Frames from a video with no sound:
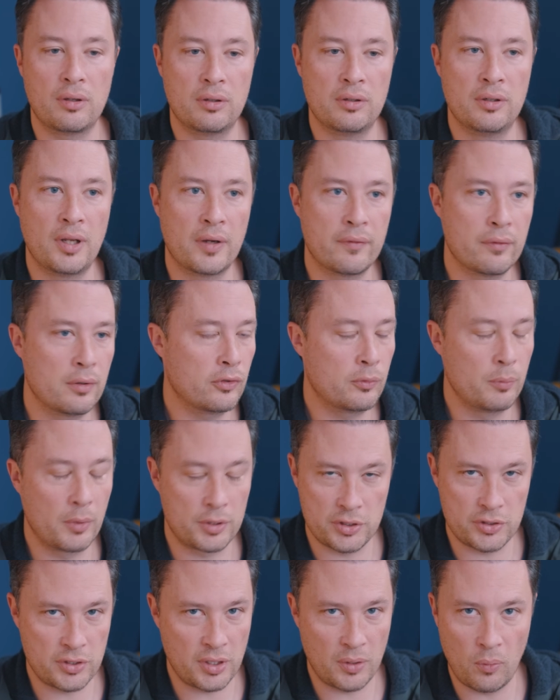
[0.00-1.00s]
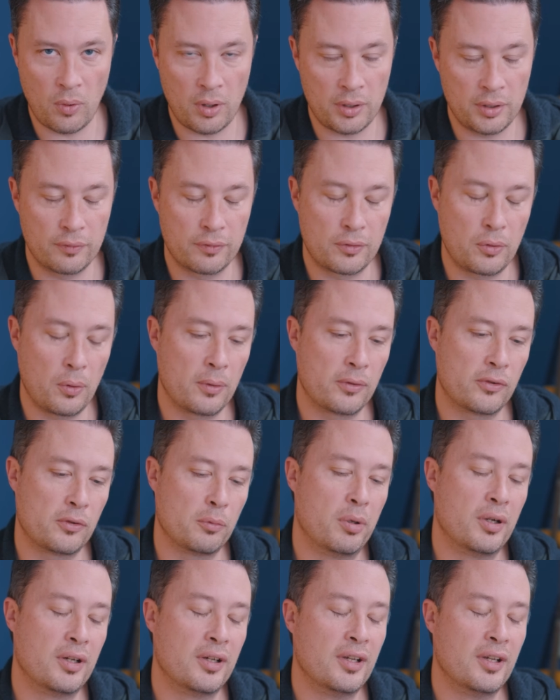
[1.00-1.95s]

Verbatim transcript: never as much as I wanted, of course,